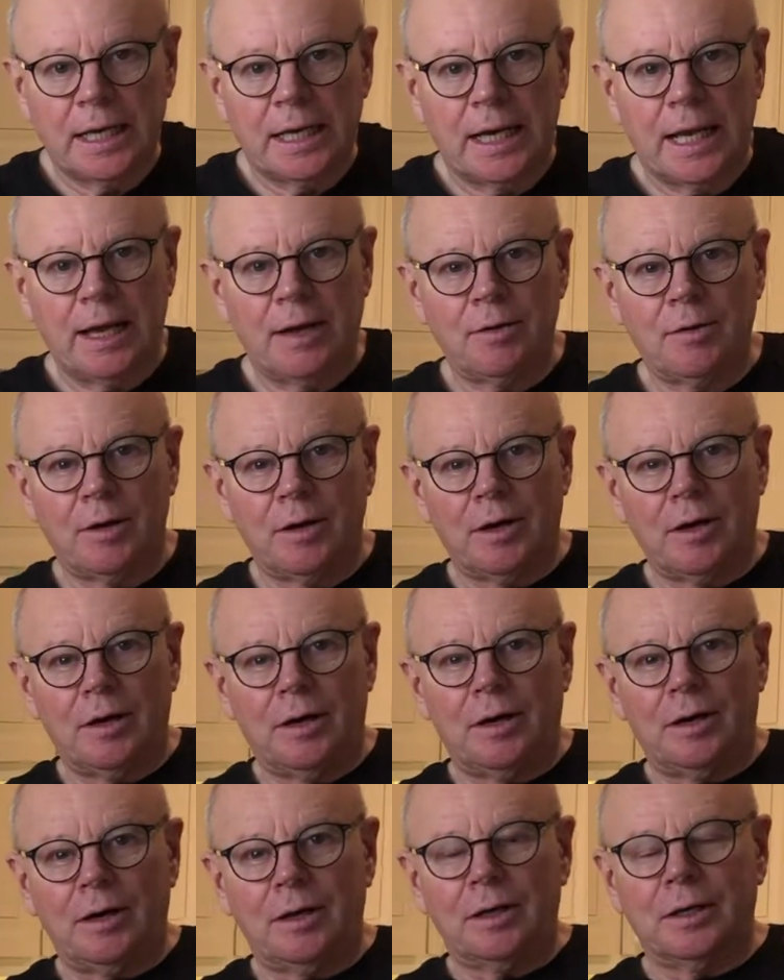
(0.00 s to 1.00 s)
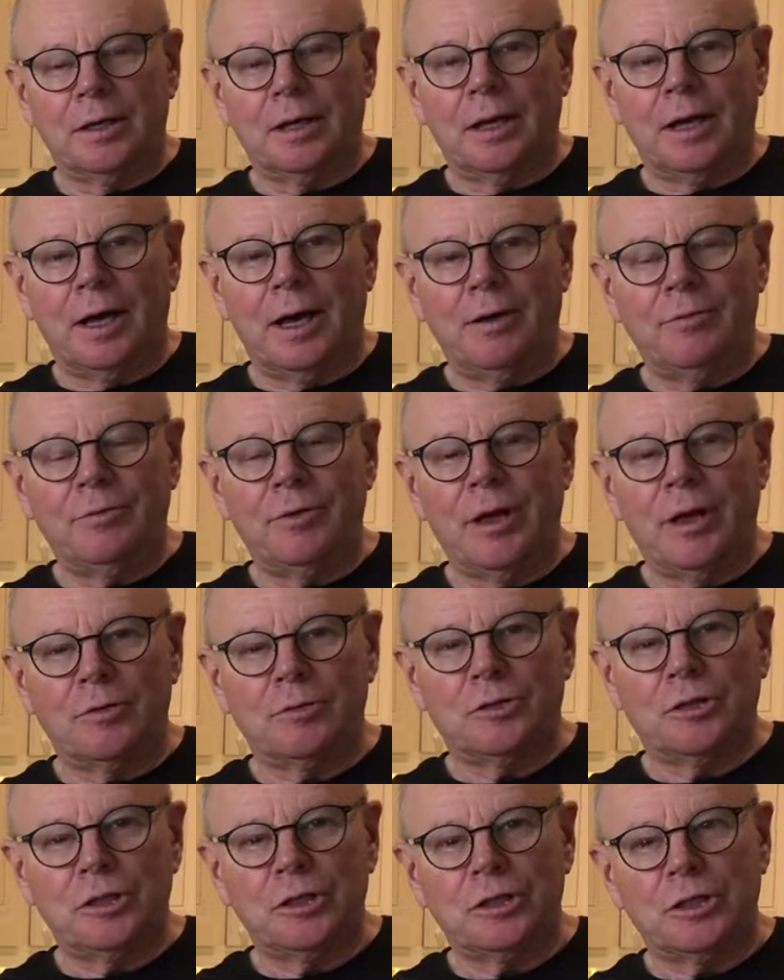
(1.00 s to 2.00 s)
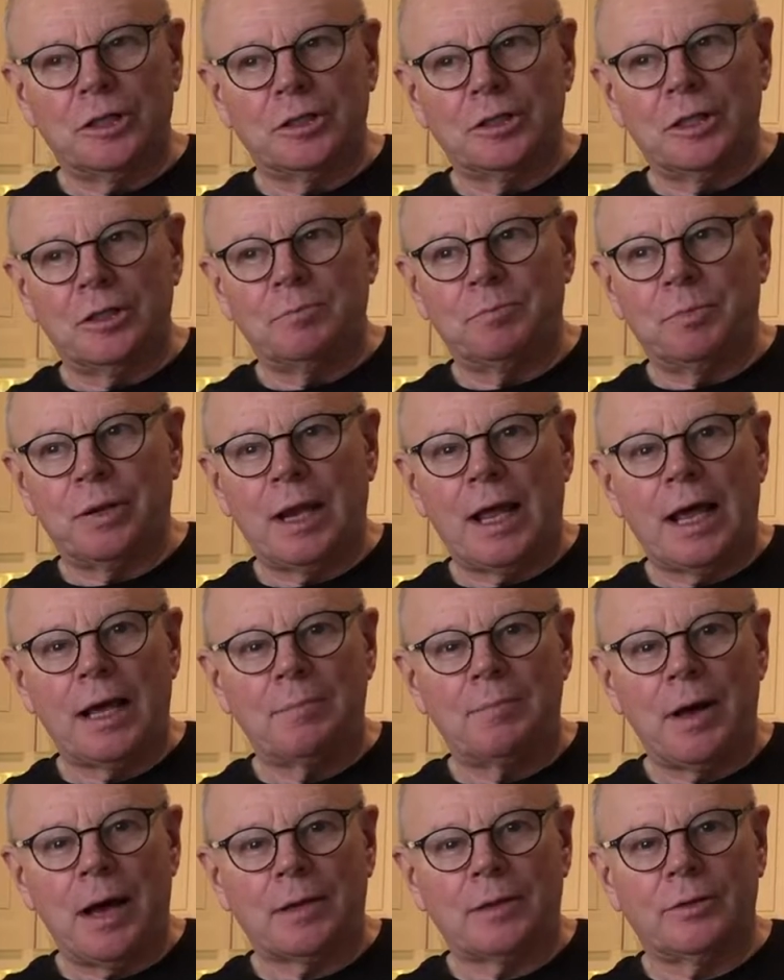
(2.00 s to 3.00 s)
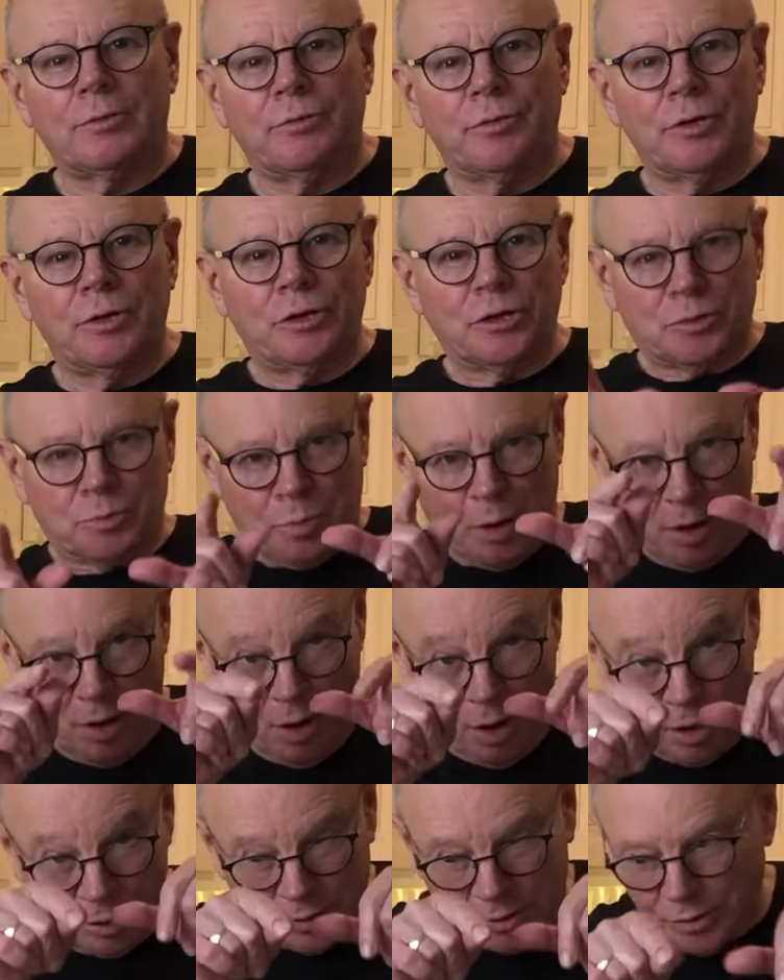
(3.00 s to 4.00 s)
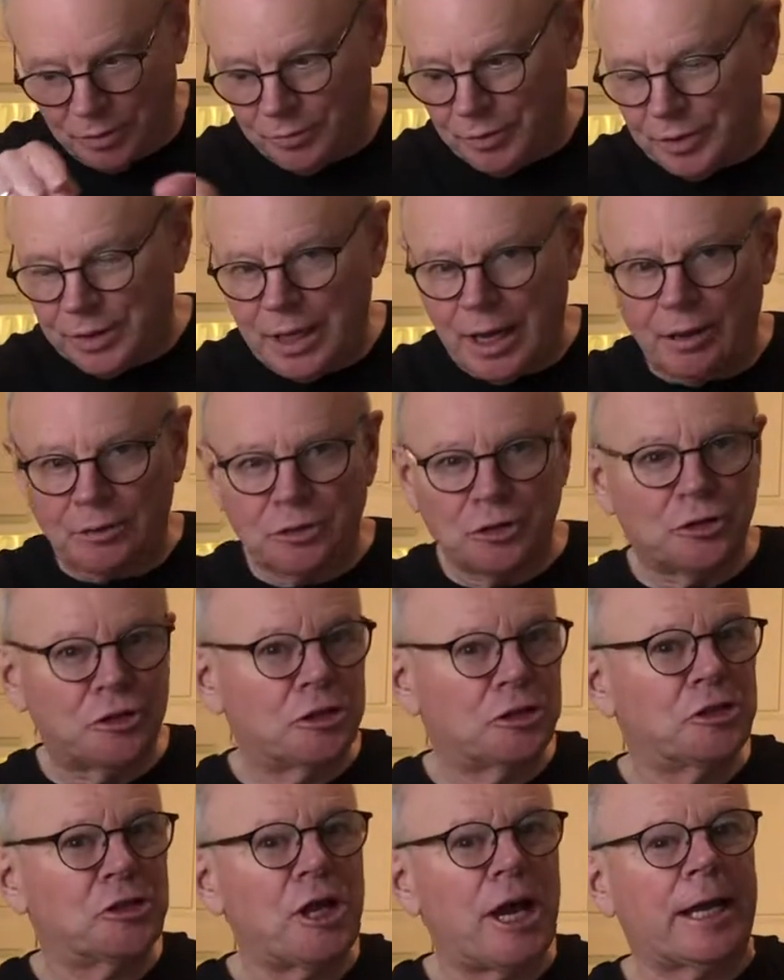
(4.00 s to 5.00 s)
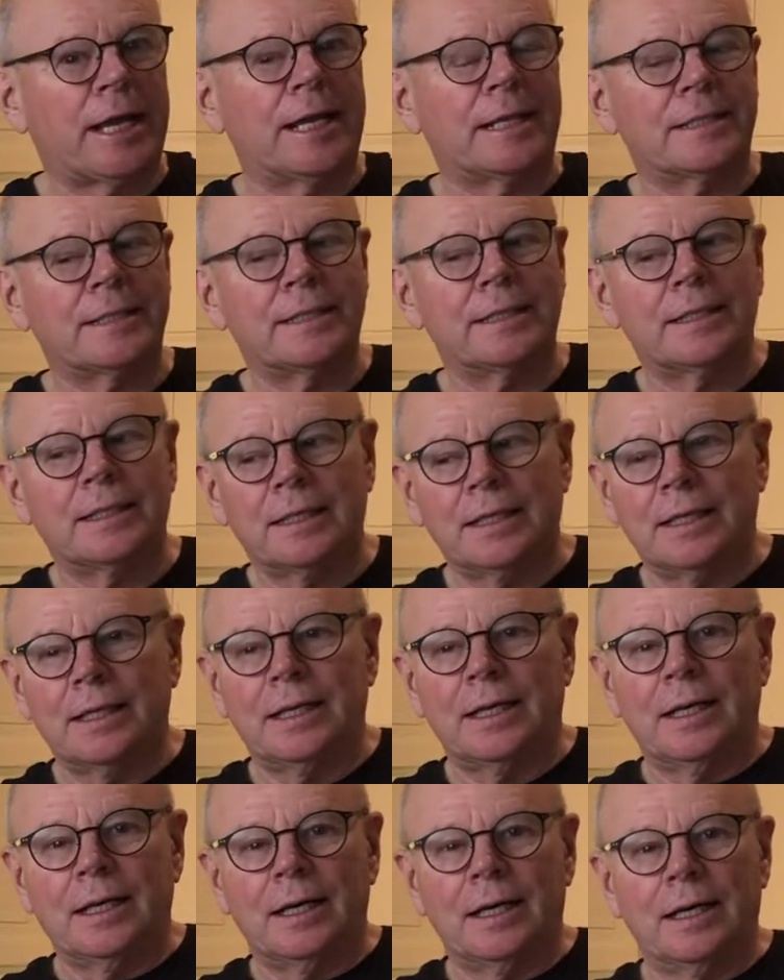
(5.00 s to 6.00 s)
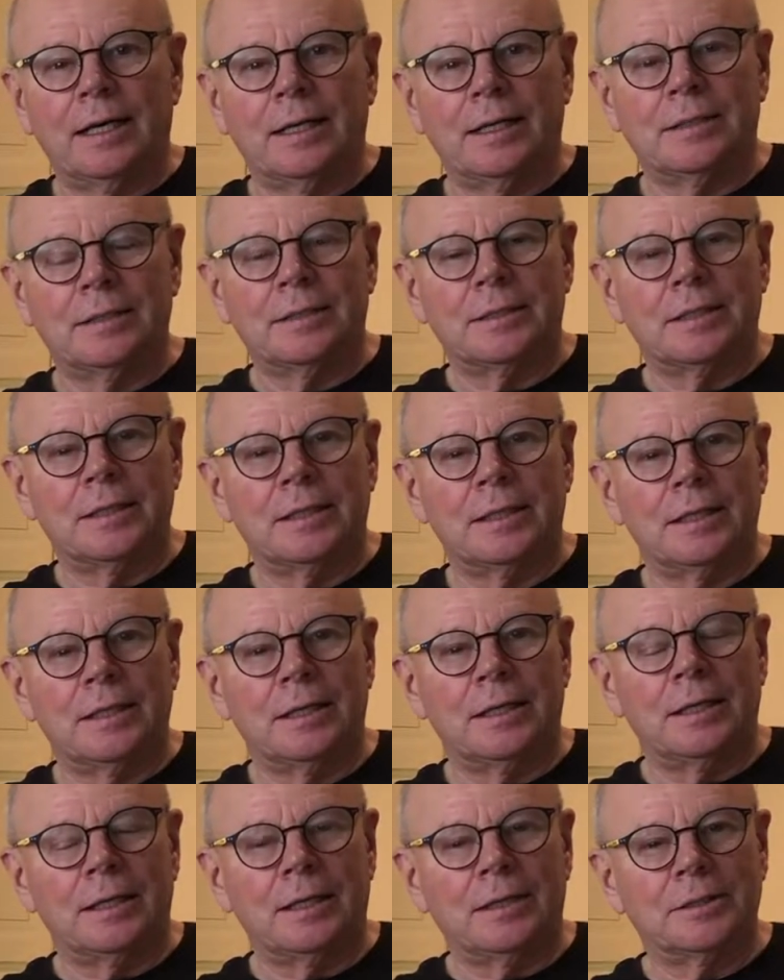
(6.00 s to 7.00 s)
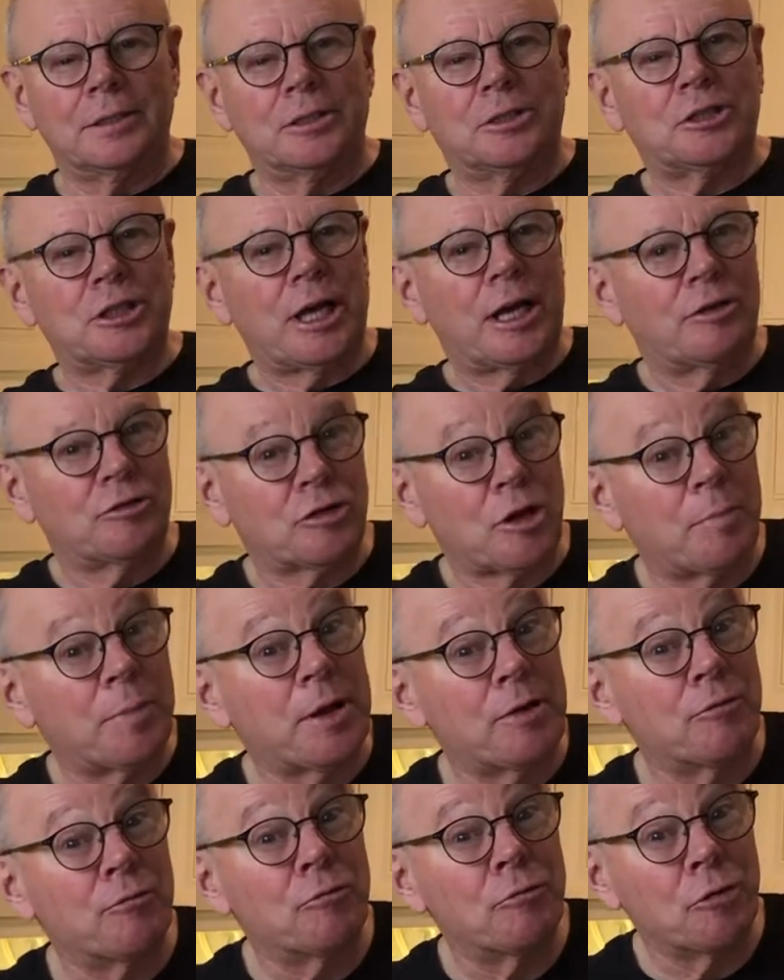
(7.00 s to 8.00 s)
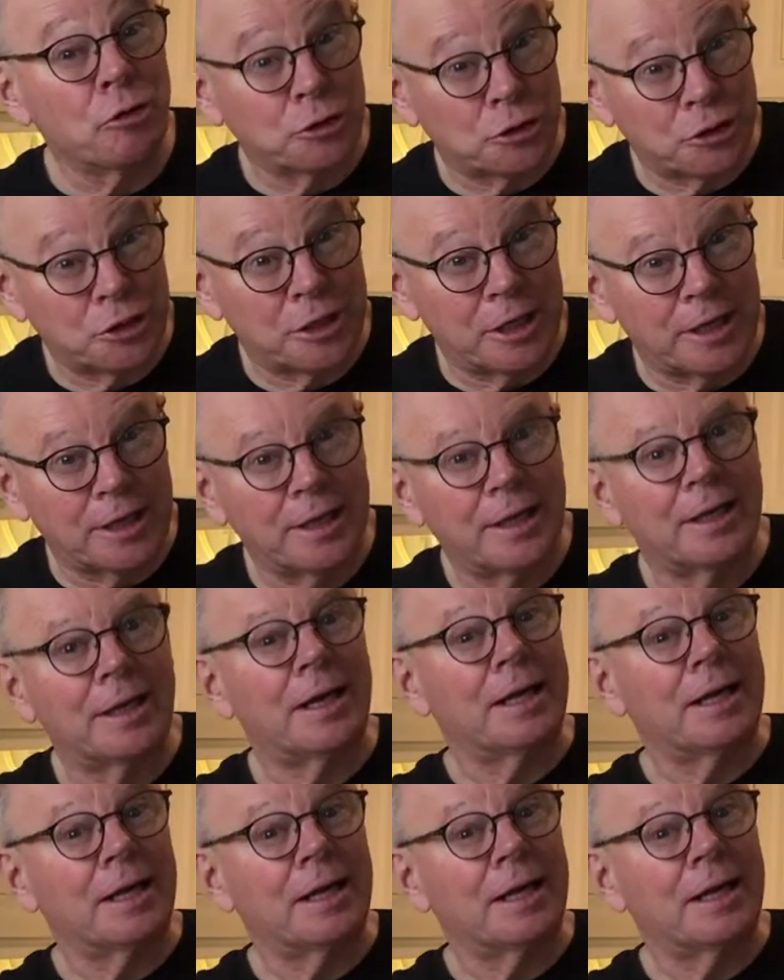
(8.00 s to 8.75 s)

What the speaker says: Now I have noticed I did play back the first part of the video just to check it, and I did say I was a bit rusty.